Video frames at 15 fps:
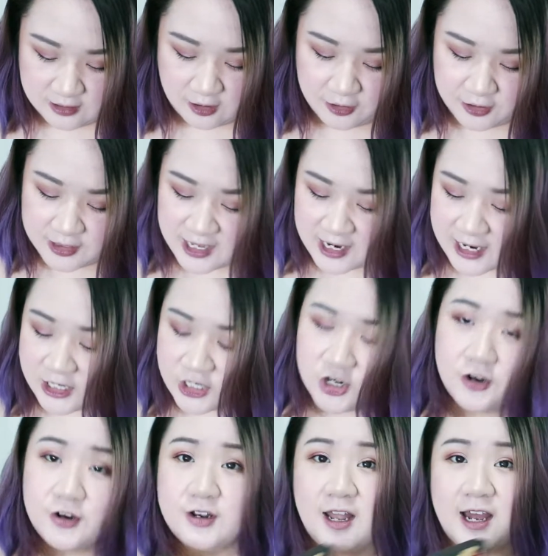Only thing I
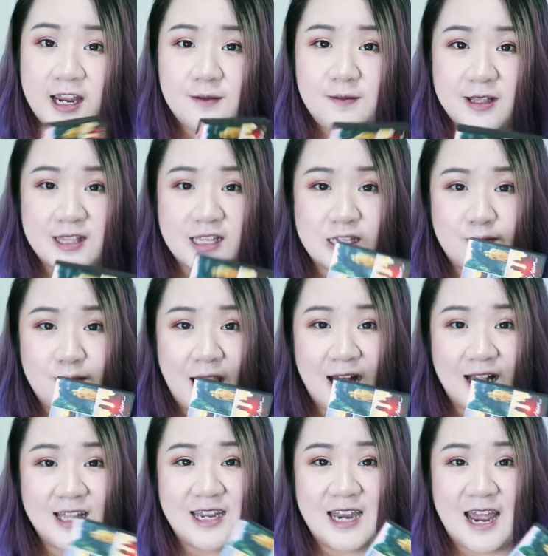don't like about this
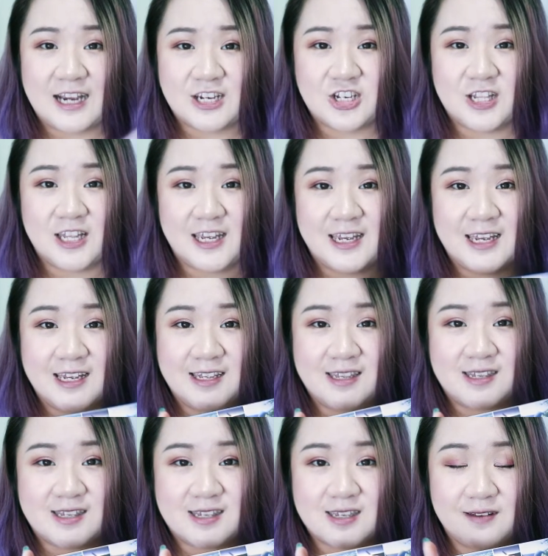palette actually
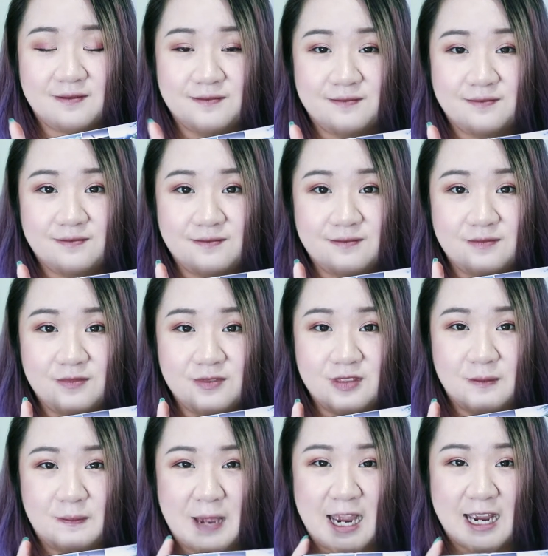is
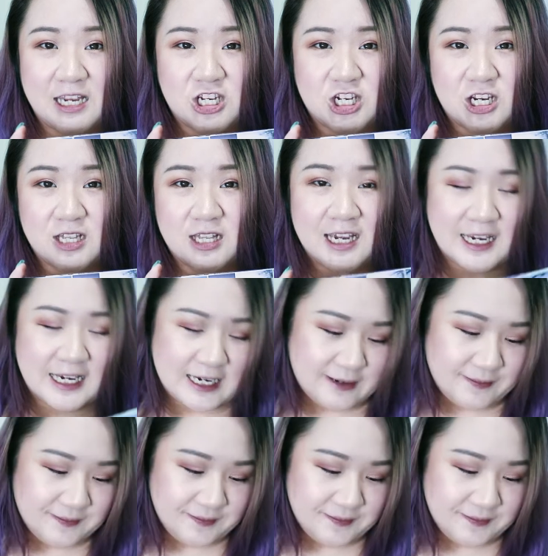the packaging. Like,